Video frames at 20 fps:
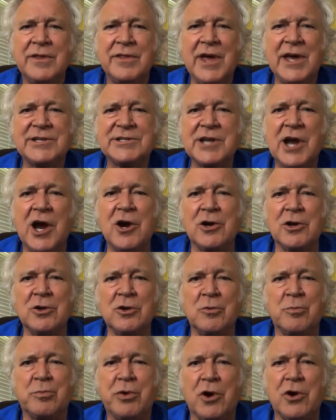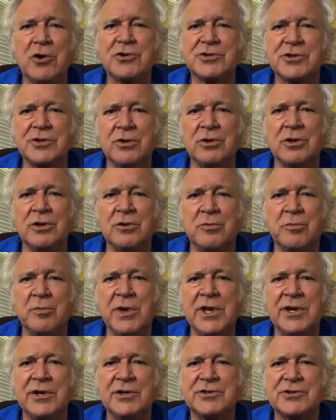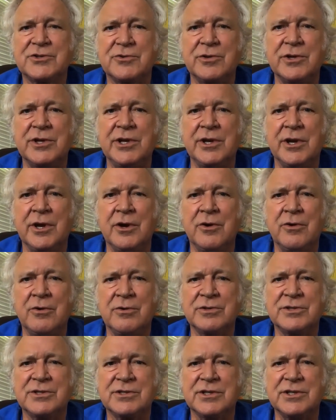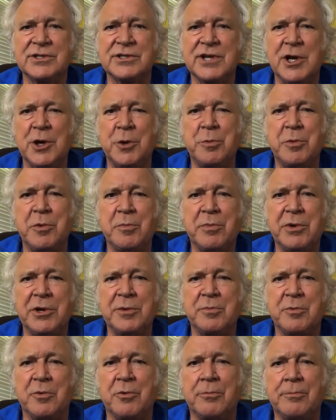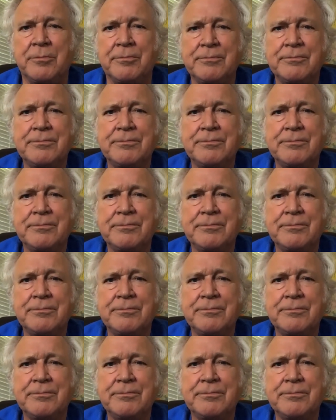That's our little personal little ministry, you know, is helping people.